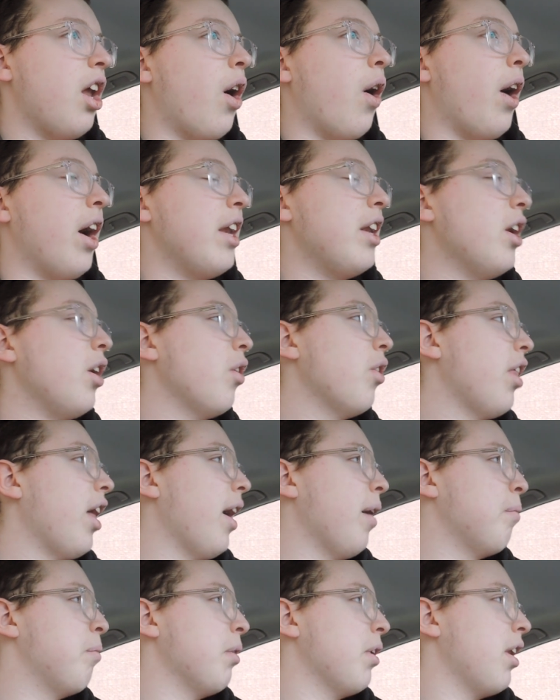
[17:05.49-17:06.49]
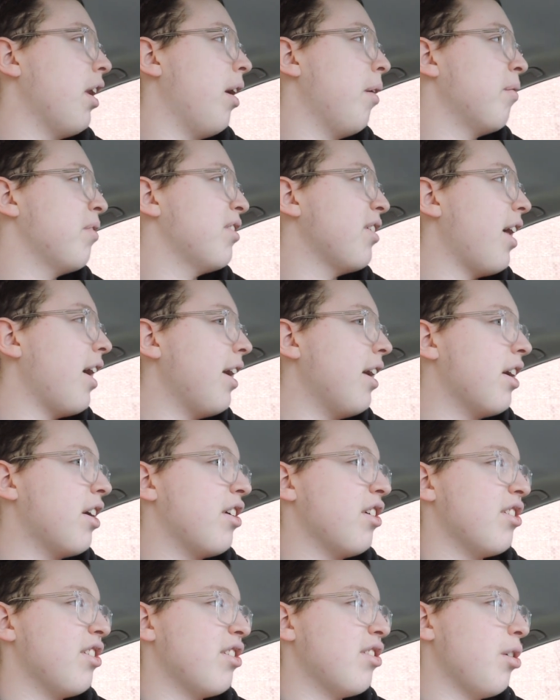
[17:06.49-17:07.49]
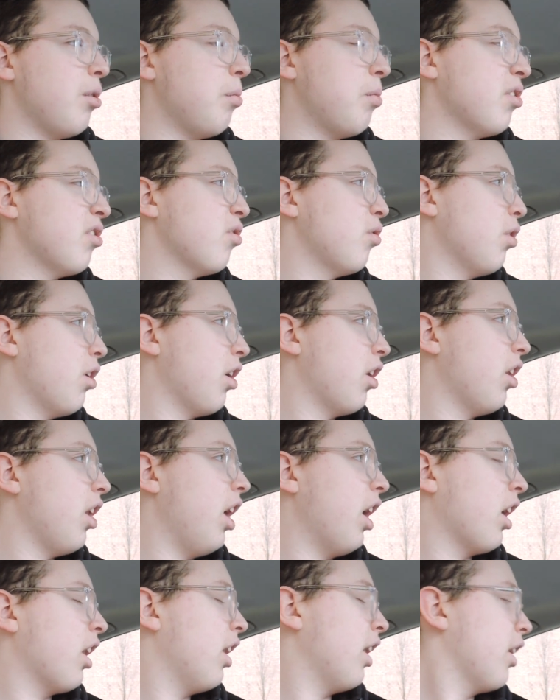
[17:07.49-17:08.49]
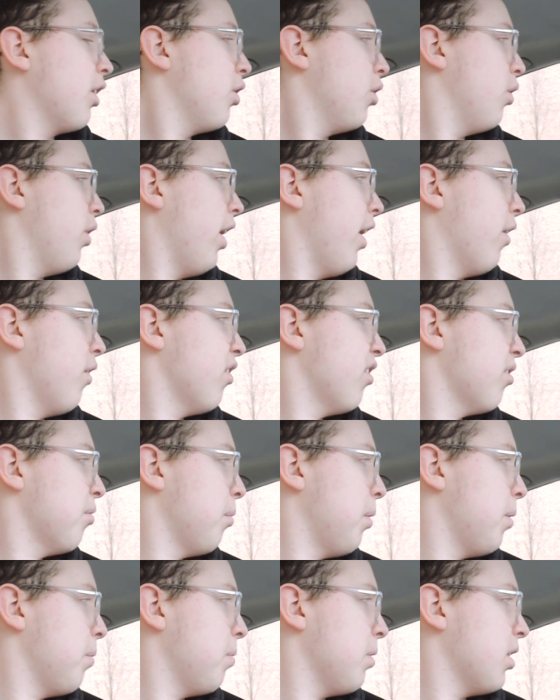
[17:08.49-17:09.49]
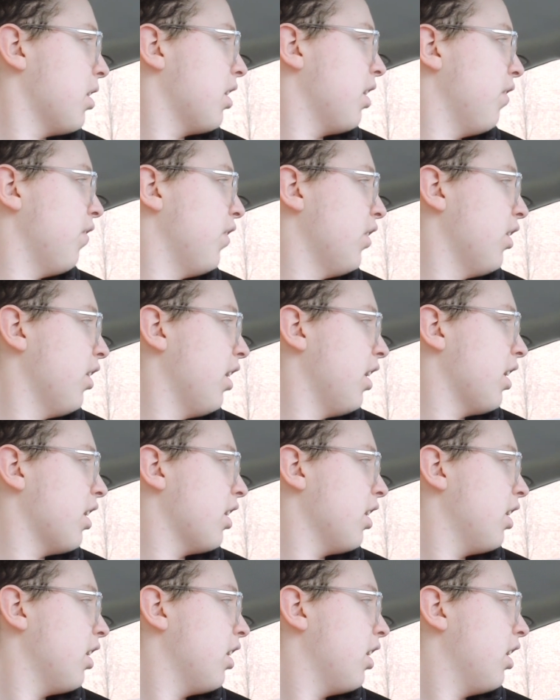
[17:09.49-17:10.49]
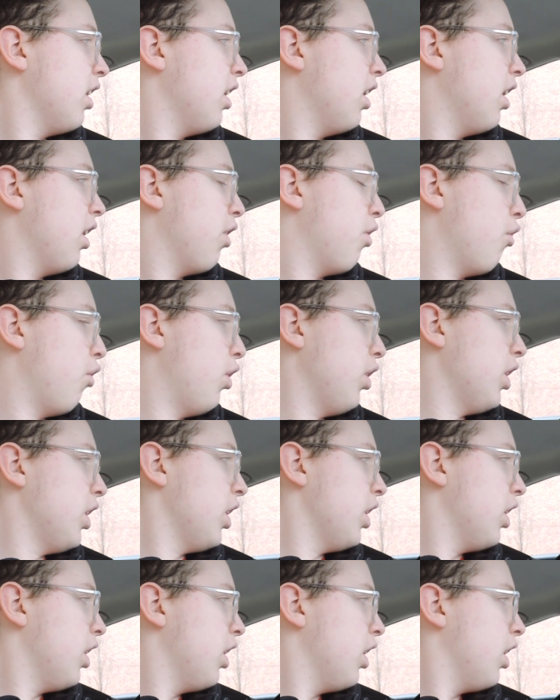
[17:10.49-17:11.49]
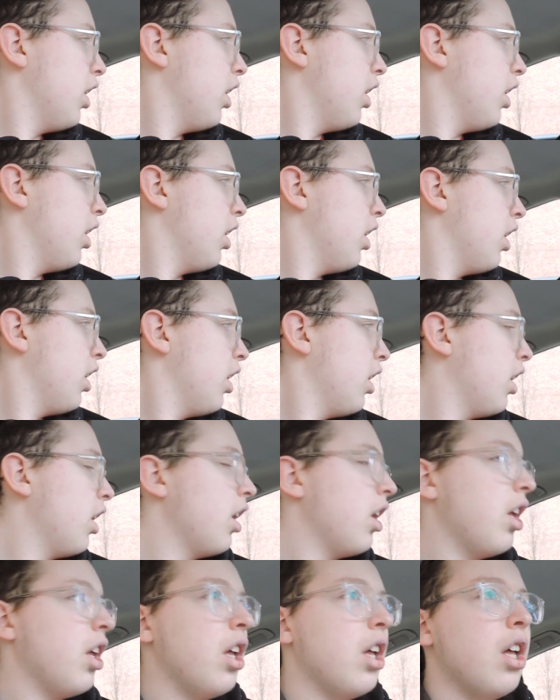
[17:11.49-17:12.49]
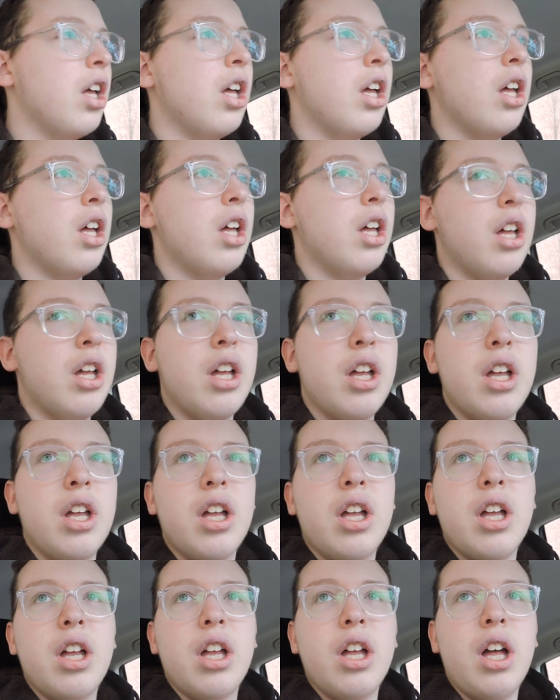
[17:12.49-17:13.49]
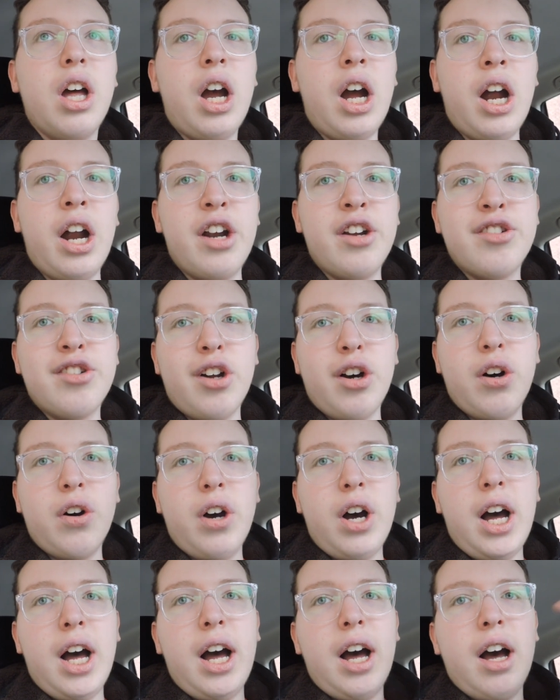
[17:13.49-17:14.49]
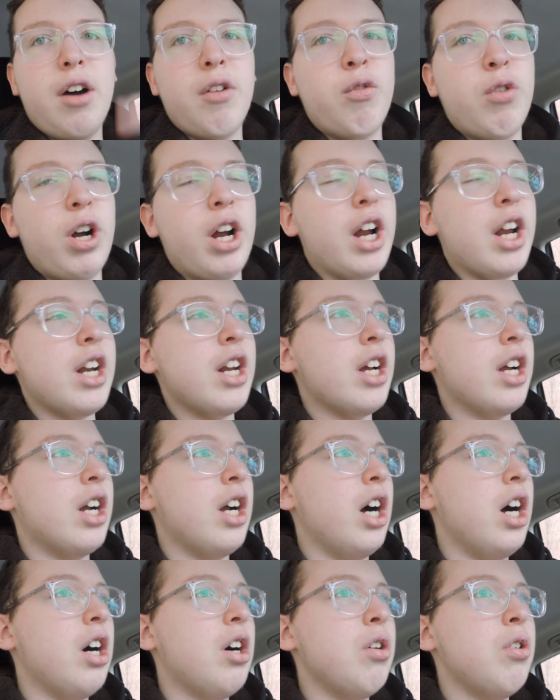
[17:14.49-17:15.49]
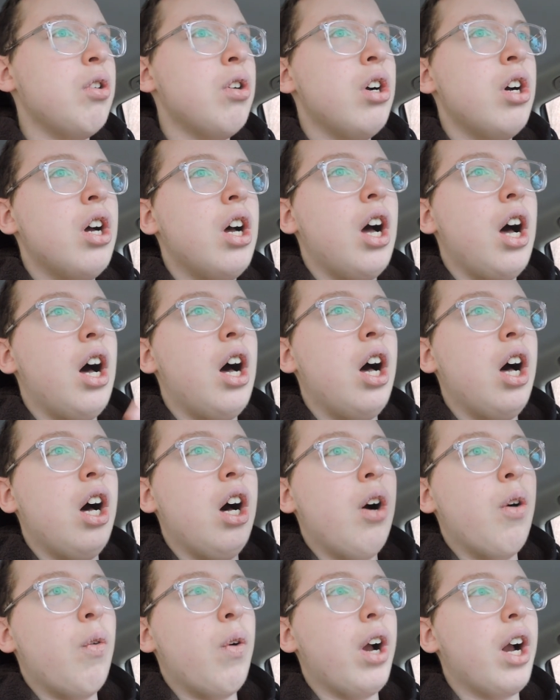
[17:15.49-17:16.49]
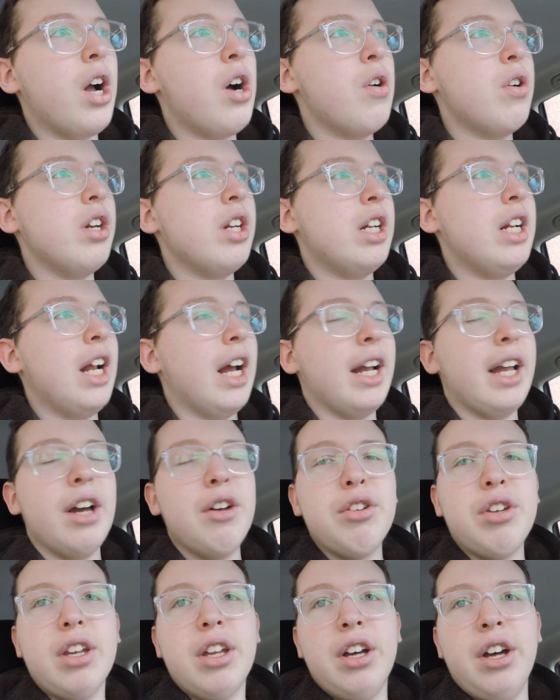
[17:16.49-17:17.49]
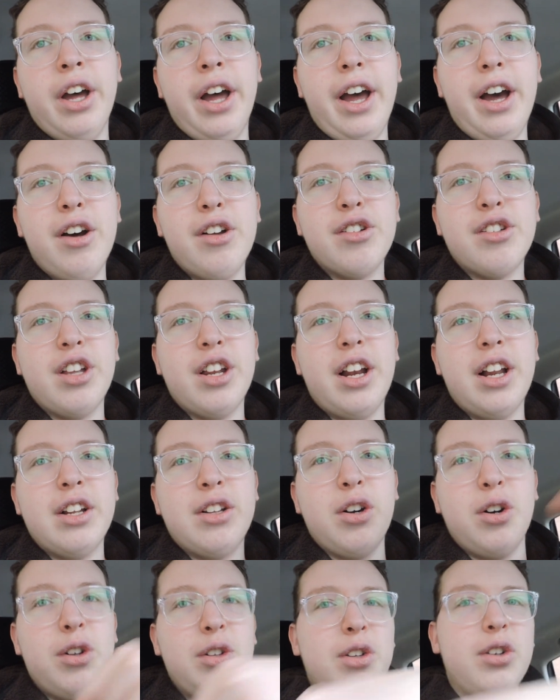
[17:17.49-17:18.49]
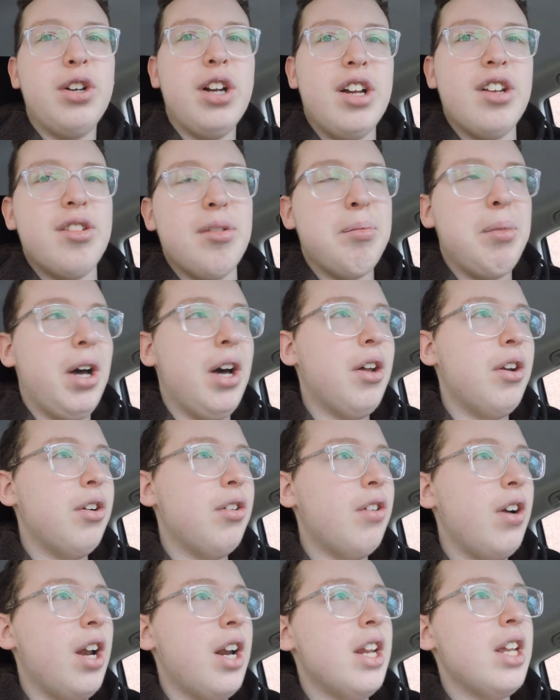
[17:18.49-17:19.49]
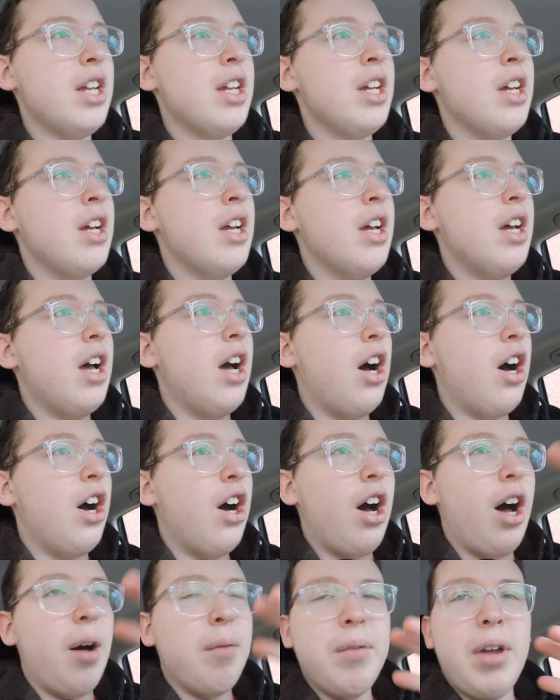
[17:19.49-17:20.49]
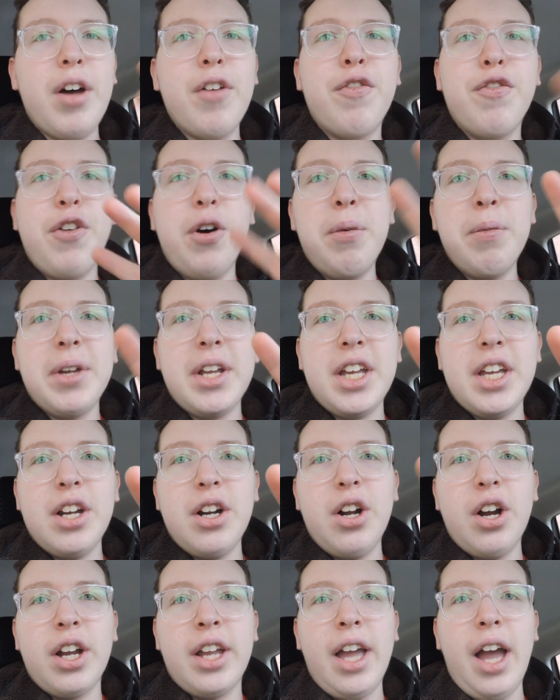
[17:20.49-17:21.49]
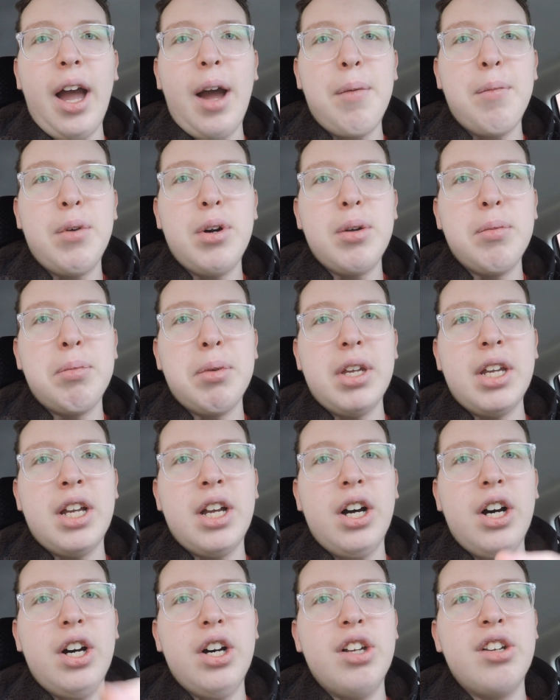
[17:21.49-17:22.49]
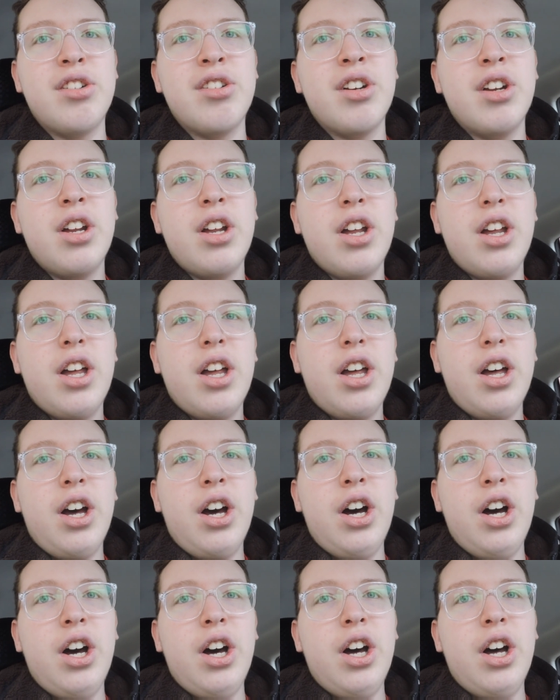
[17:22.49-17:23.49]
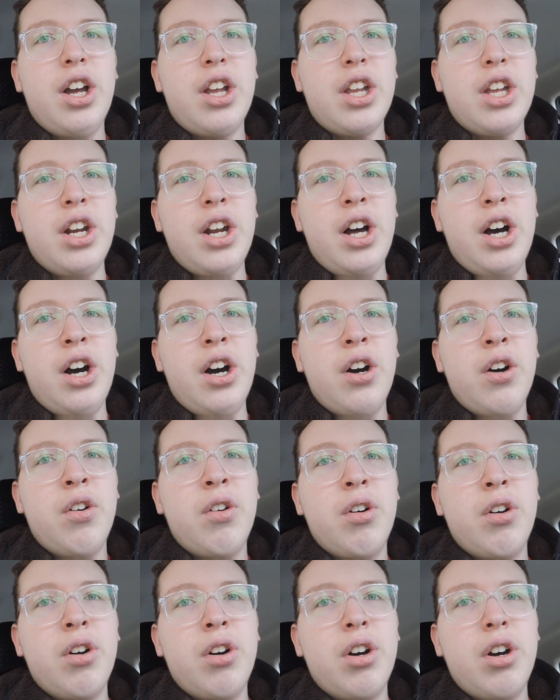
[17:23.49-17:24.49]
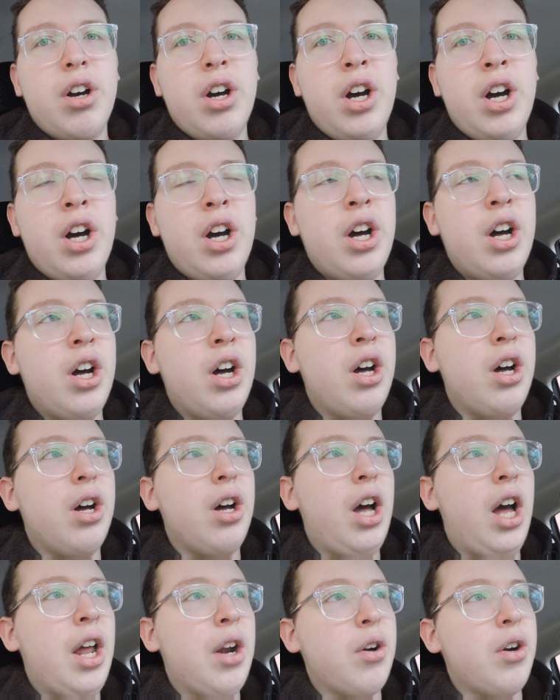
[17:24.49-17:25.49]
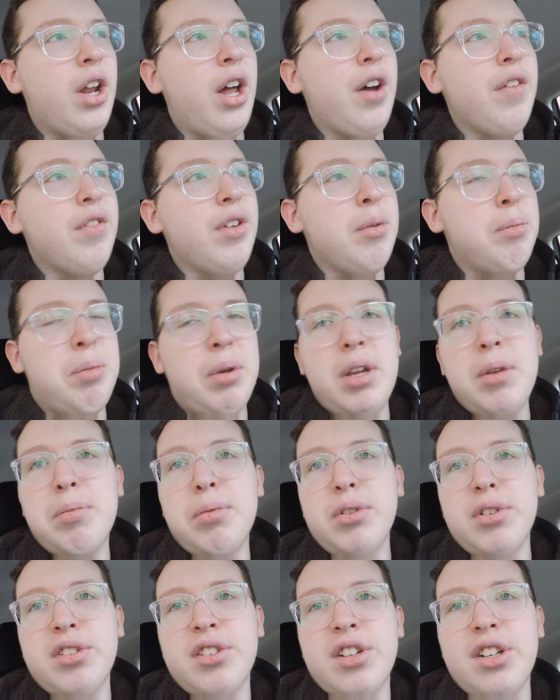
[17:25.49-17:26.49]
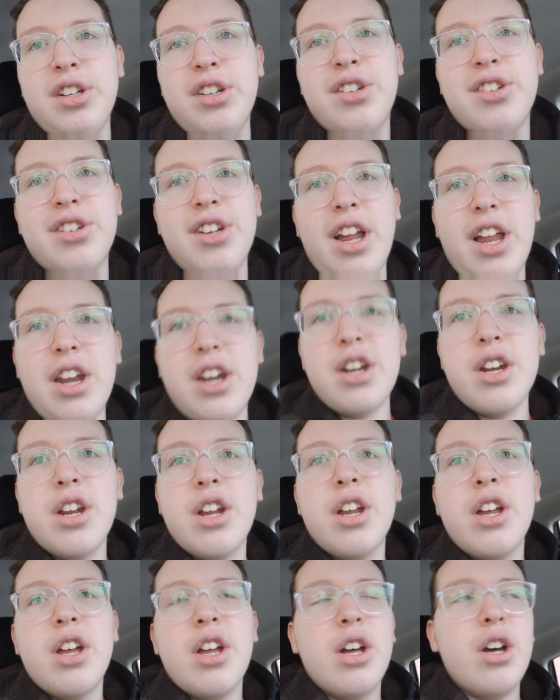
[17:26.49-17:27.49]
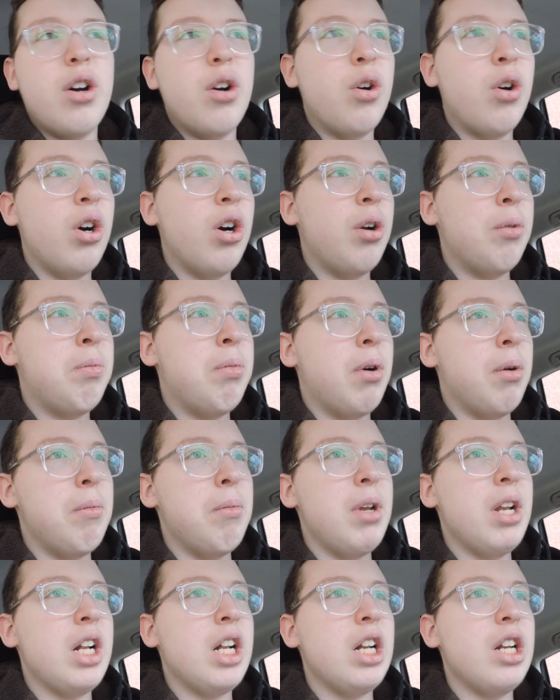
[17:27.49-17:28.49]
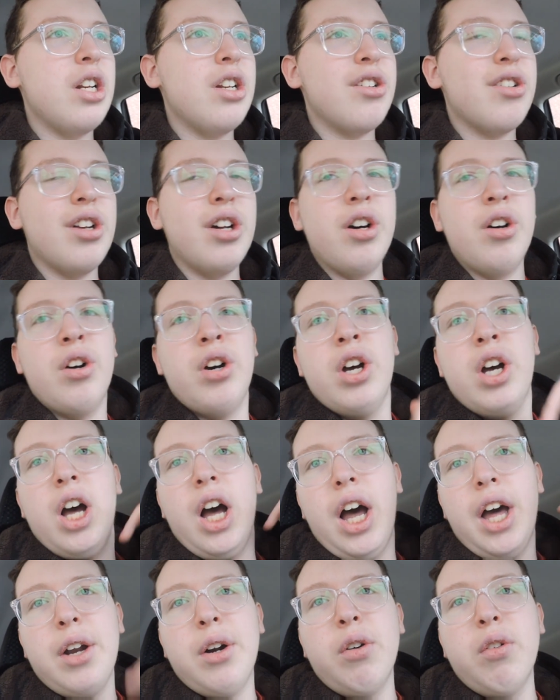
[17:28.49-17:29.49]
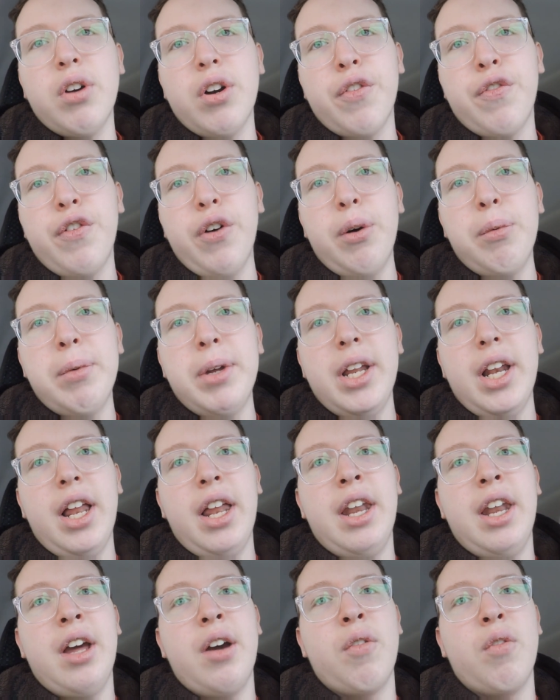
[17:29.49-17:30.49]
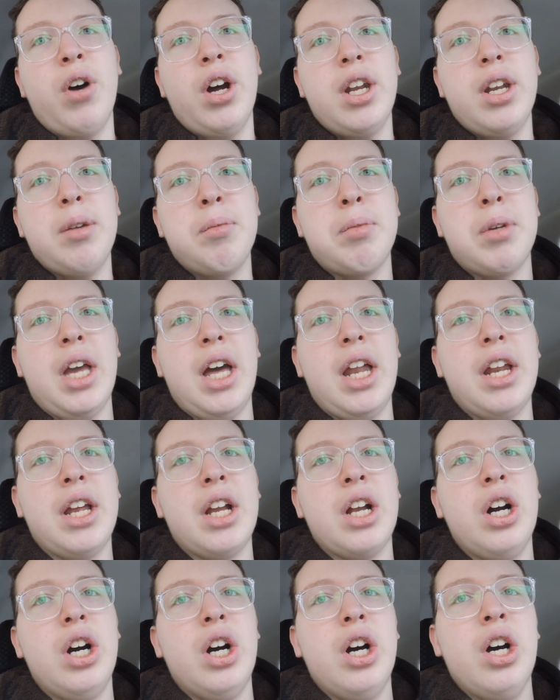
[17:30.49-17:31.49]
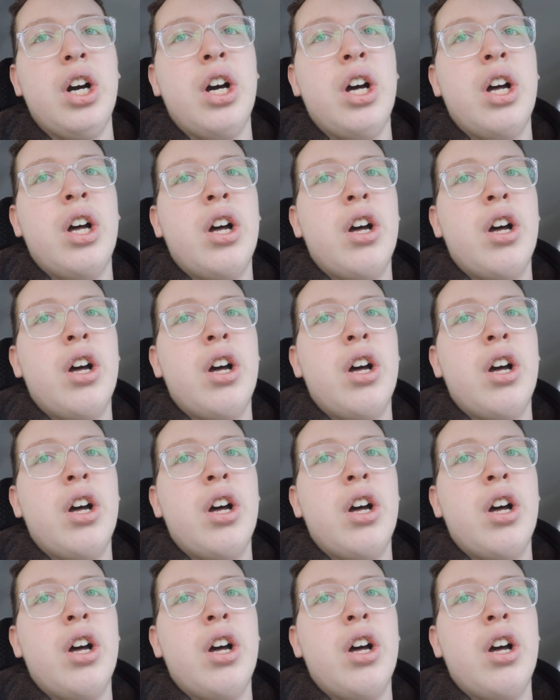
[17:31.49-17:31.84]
No, I know that, but I'm saying because it's almost 1 o'clock, like two hours maybe, give no. or take. Three? At least. Alright, so we're gonna go, uh, we're going to check out the house that I told you guys about already. Uh, I'm not filming it on camera because, uh, you know, uh, I don't have the people's consent or permission, so I don't want to film it and then wind up getting uh,